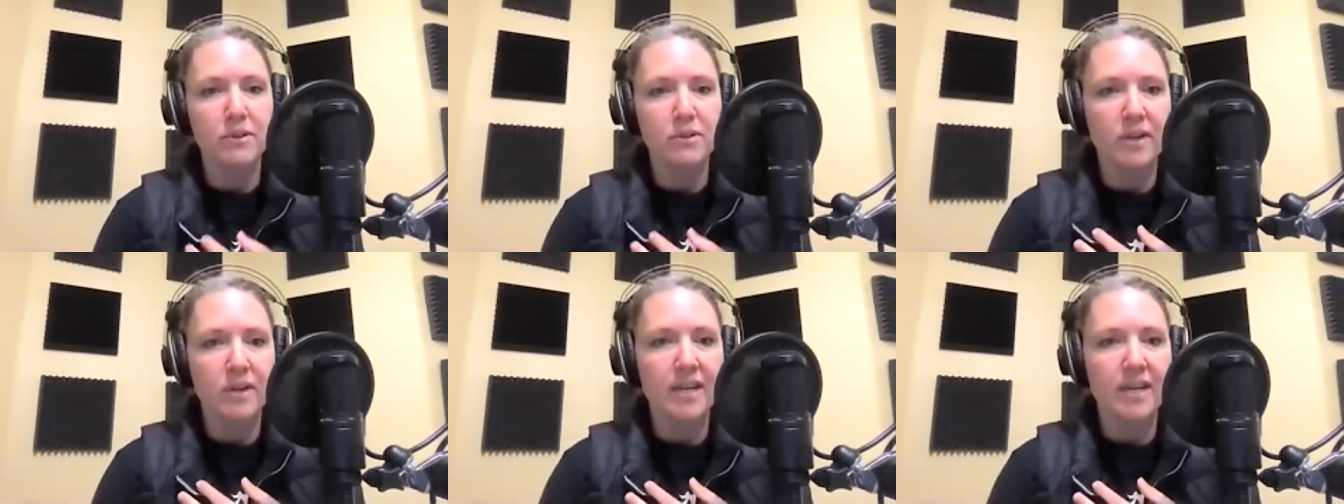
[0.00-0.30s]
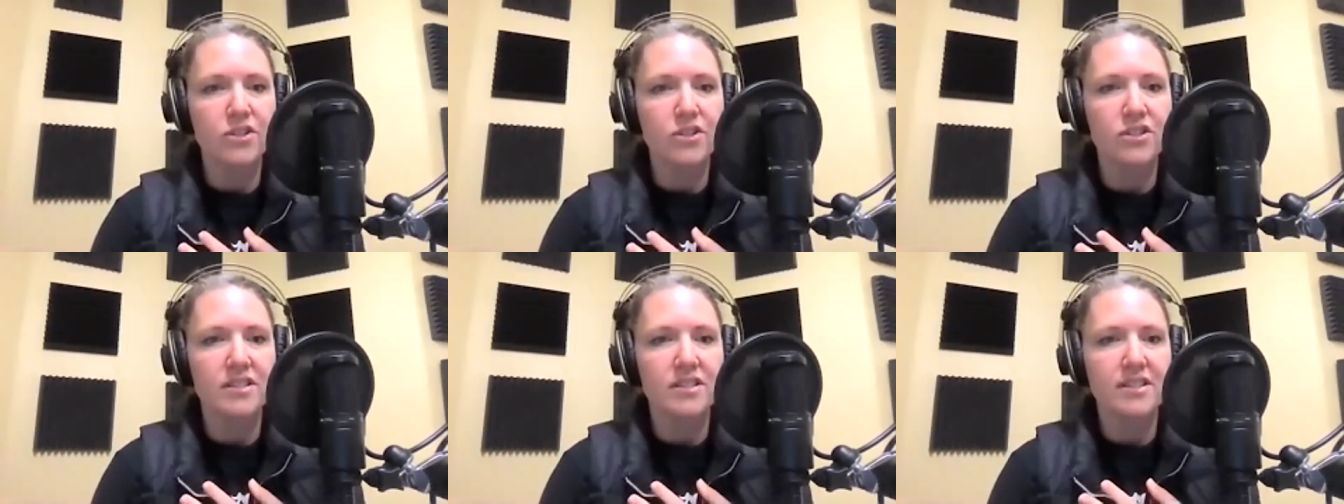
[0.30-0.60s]

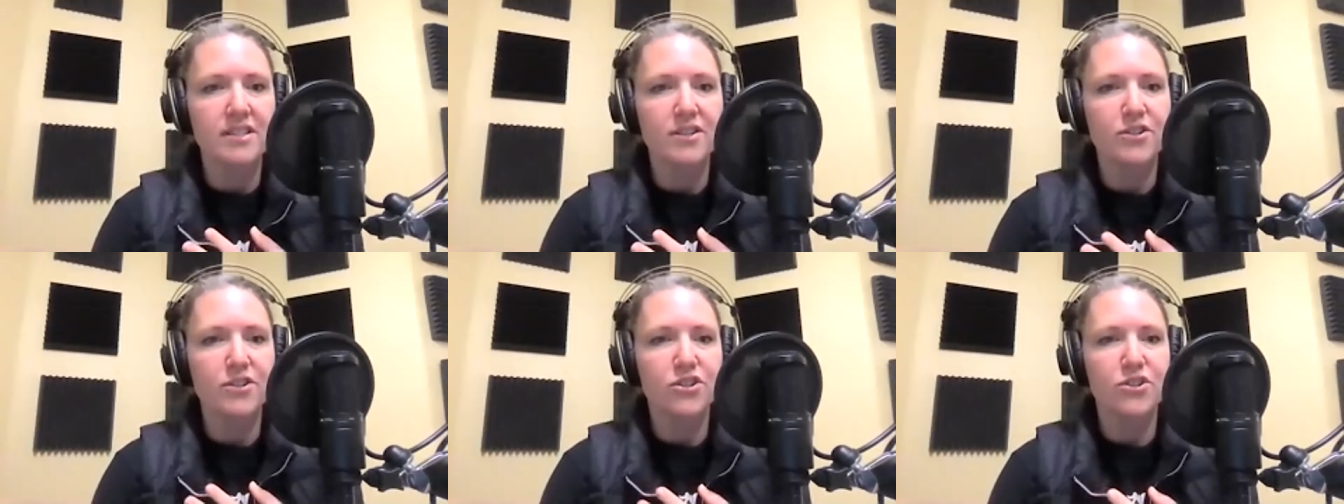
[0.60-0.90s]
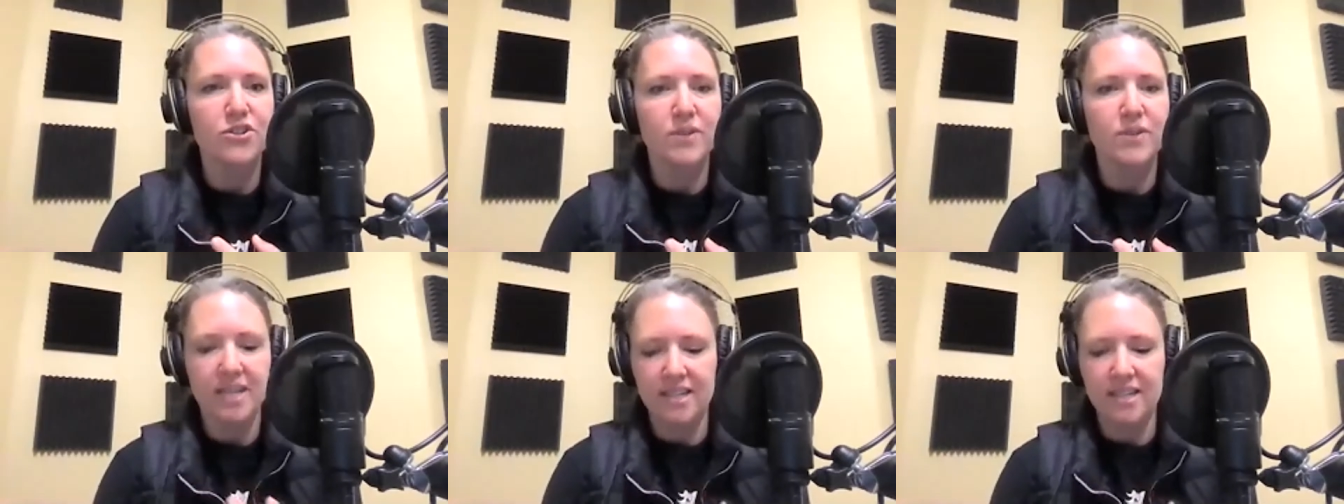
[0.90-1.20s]
locations that you're
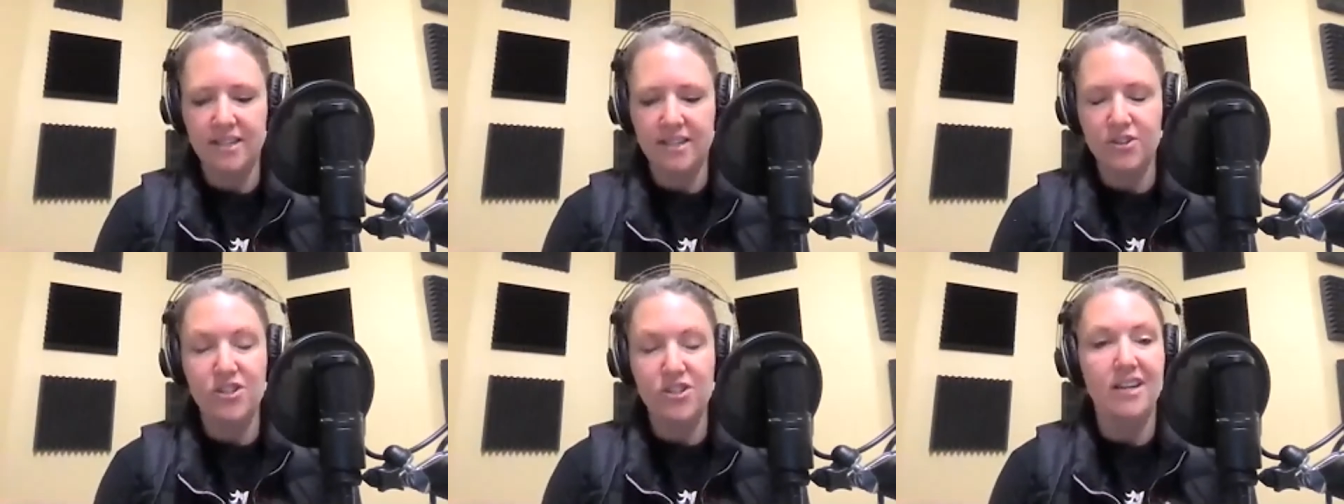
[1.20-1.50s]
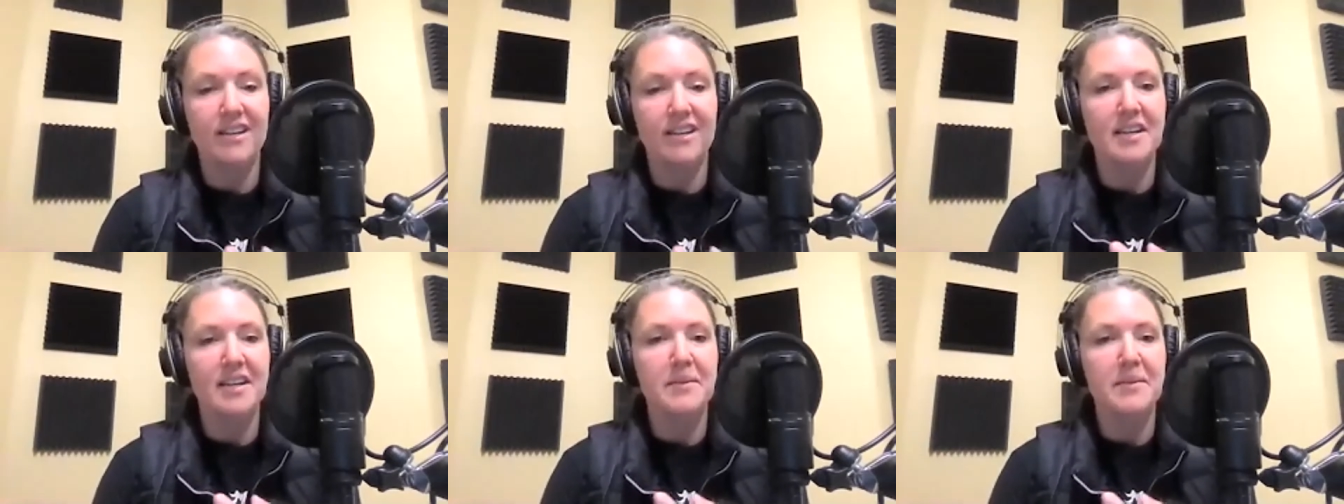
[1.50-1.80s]
shooting? You're
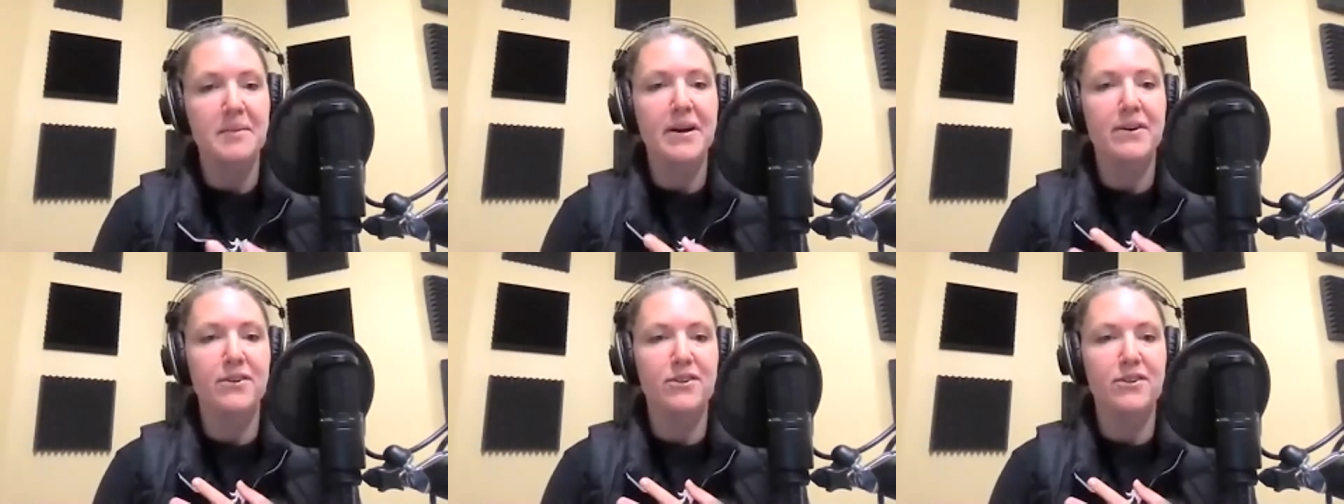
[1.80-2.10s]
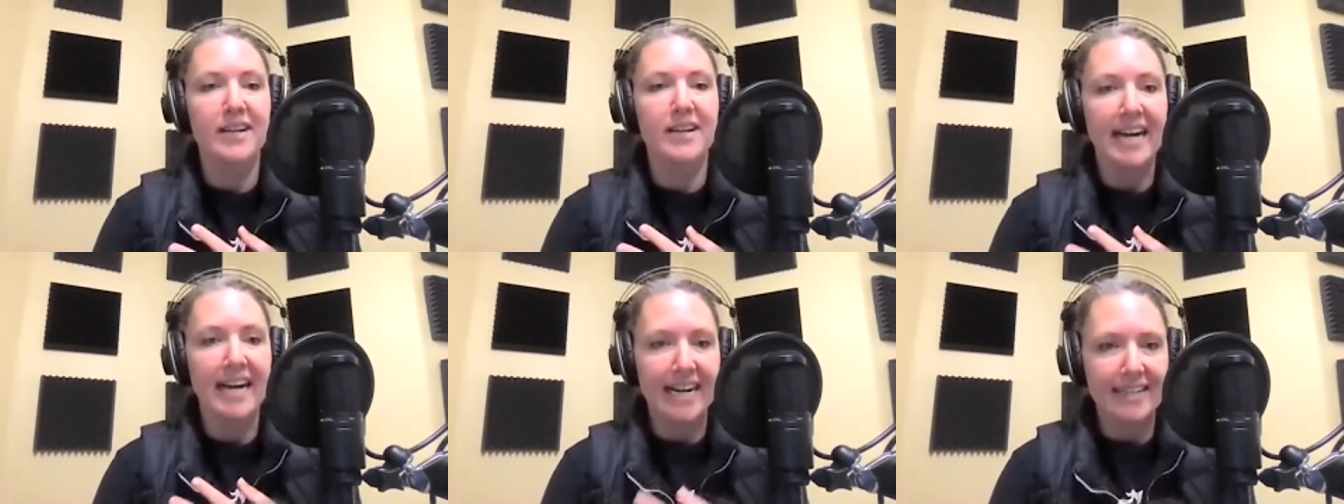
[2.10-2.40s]
talking
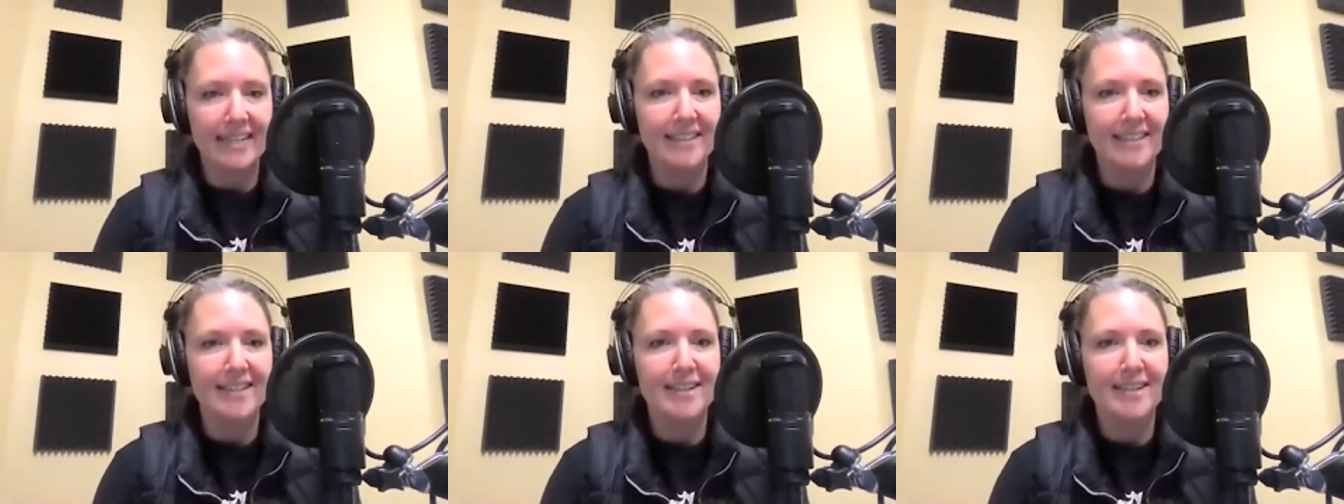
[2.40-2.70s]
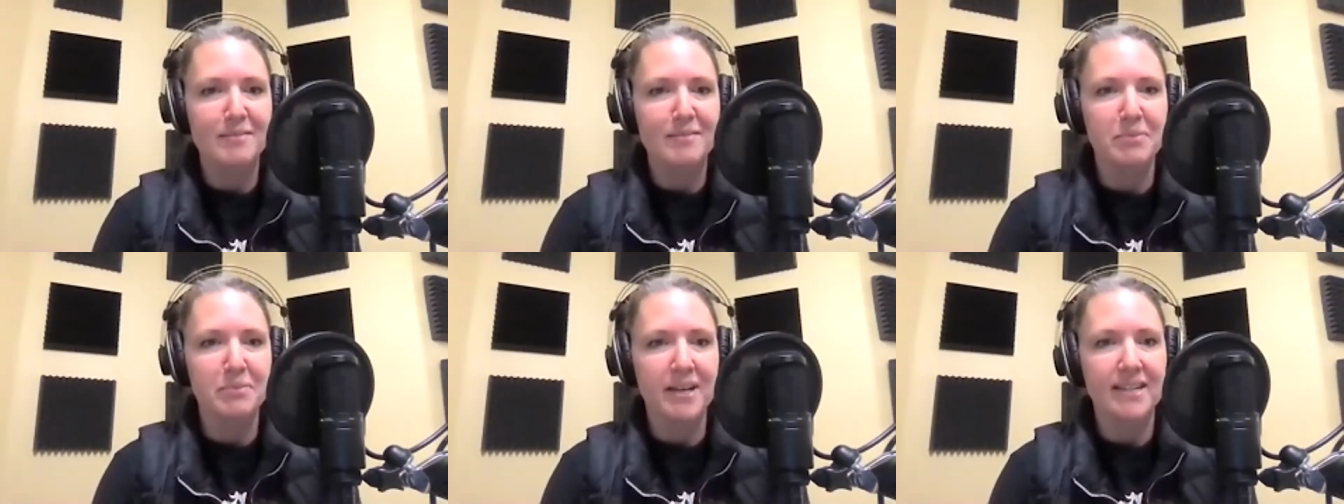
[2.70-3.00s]
about highly
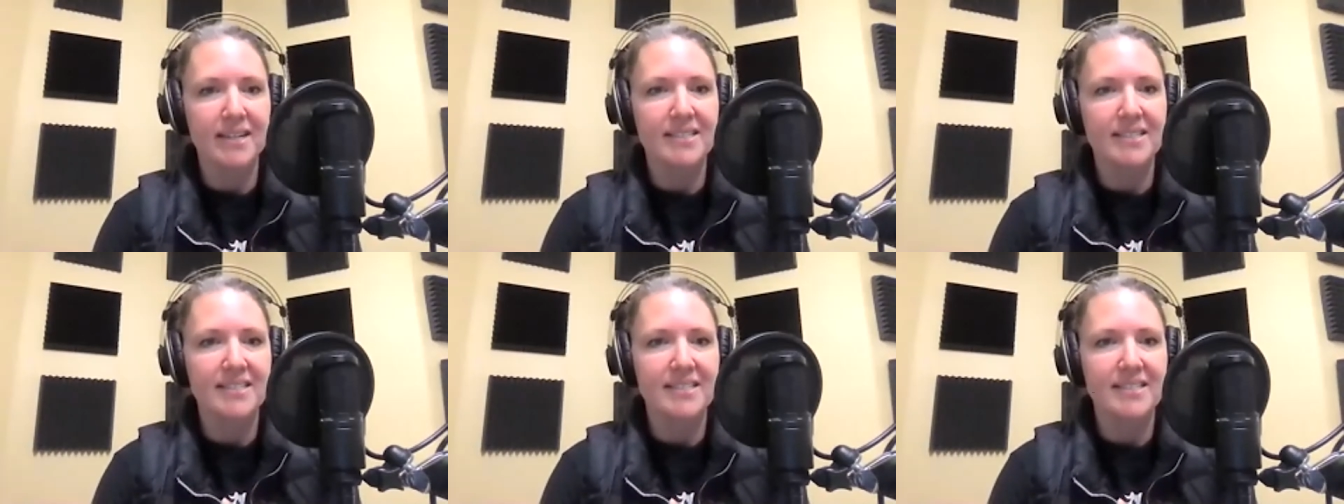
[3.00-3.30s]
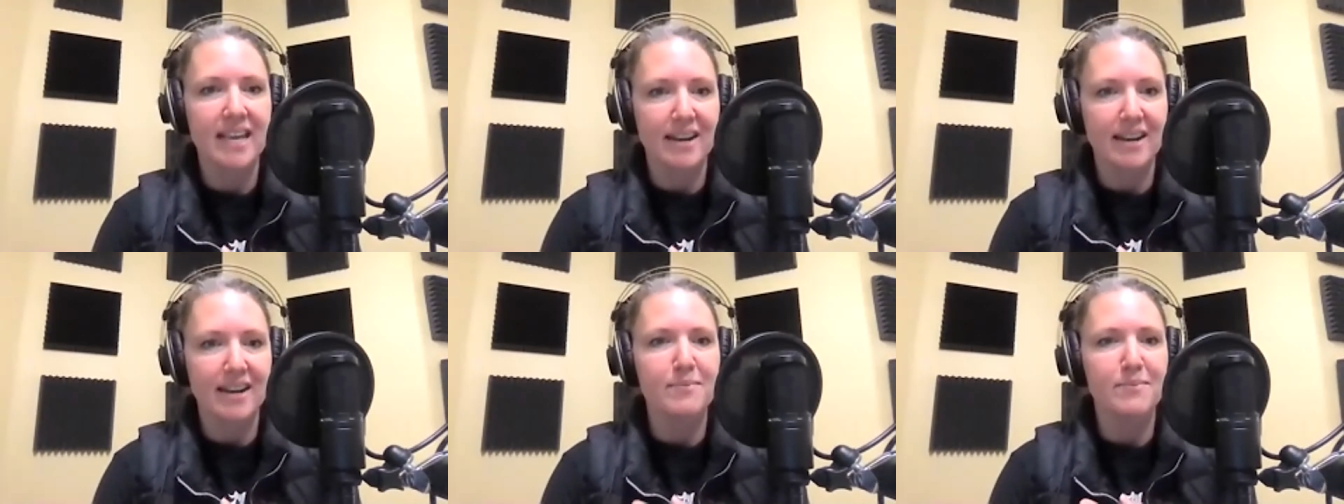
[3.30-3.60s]
complex
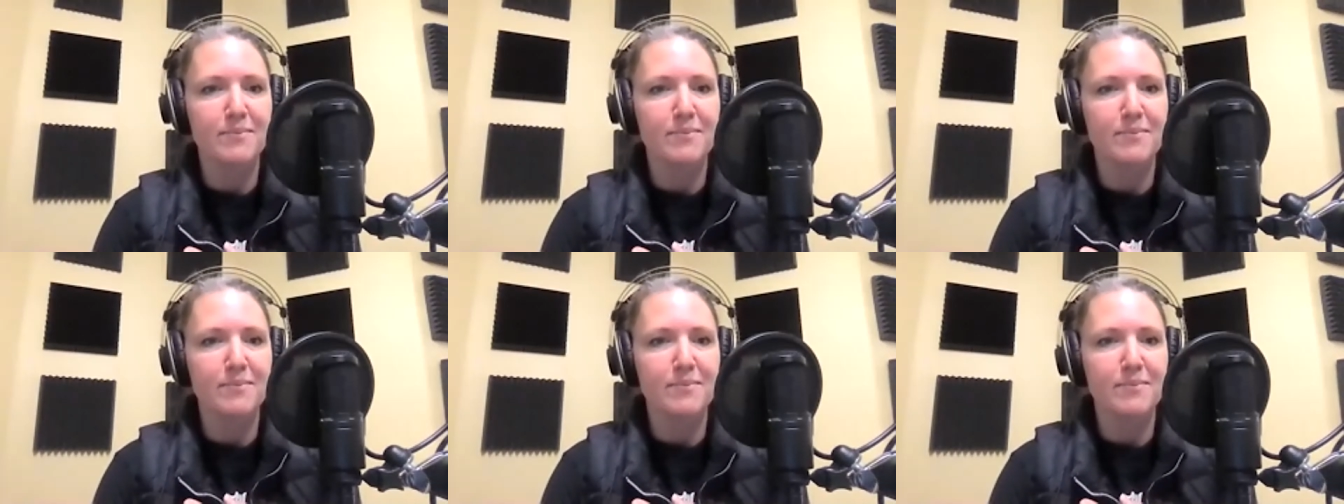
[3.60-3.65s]
setup